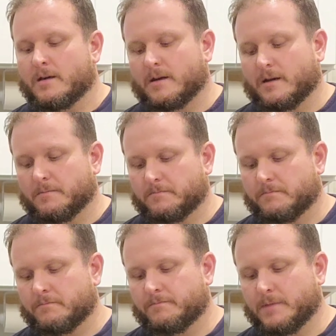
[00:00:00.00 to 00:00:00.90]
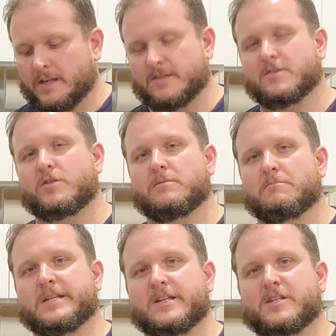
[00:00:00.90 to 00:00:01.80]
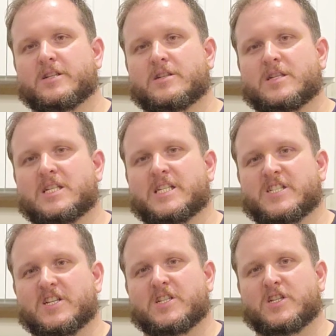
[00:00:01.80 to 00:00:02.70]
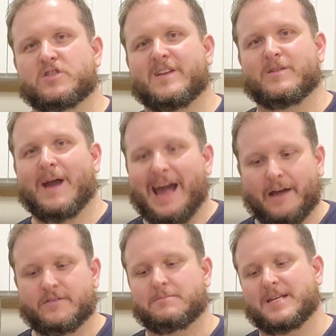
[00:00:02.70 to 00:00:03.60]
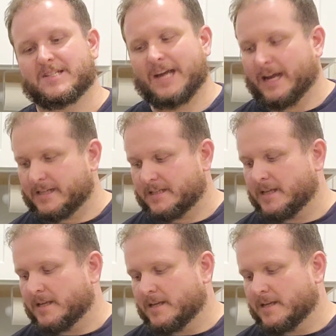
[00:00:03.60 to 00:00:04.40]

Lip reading: because it shouldn't be such an issue that you have to be exact.